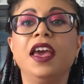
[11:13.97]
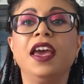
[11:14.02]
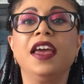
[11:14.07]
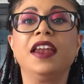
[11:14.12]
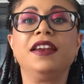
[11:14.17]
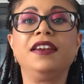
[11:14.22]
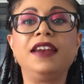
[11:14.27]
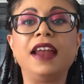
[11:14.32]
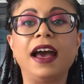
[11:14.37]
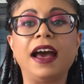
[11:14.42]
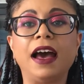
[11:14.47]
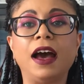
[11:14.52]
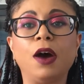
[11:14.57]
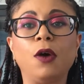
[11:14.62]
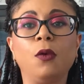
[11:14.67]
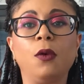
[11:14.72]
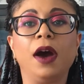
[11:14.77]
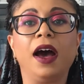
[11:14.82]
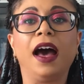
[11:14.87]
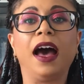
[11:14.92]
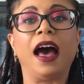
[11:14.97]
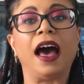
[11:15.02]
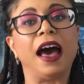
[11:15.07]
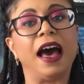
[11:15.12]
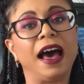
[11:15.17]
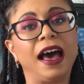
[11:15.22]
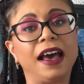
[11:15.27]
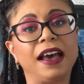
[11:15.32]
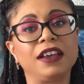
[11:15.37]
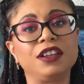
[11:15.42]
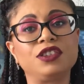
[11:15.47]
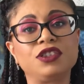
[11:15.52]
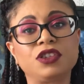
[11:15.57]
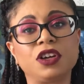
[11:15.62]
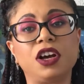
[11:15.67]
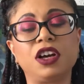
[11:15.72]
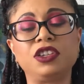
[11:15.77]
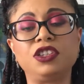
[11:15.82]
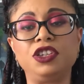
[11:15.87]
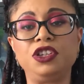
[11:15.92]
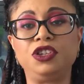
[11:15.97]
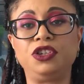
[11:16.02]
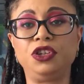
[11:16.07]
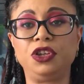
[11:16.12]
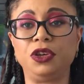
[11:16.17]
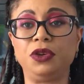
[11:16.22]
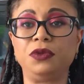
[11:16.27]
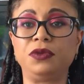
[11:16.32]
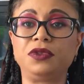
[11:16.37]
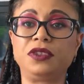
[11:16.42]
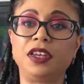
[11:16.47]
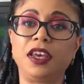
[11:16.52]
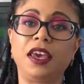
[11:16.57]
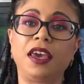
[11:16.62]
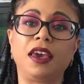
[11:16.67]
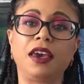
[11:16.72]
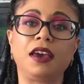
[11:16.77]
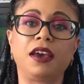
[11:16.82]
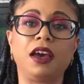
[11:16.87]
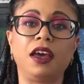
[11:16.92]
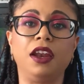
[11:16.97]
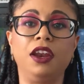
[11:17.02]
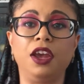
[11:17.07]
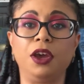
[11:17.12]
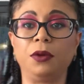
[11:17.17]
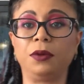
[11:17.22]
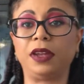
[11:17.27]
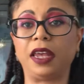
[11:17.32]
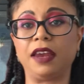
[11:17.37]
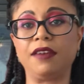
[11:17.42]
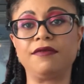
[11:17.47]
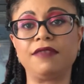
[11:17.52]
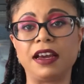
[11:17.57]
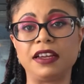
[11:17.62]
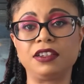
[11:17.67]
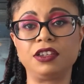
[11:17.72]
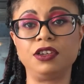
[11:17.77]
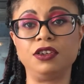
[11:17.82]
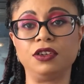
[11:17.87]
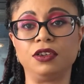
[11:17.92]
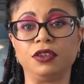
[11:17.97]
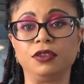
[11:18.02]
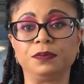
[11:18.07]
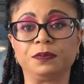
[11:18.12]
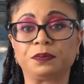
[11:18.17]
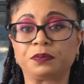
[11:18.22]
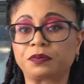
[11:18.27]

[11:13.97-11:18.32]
Now, I started using Anole retinol.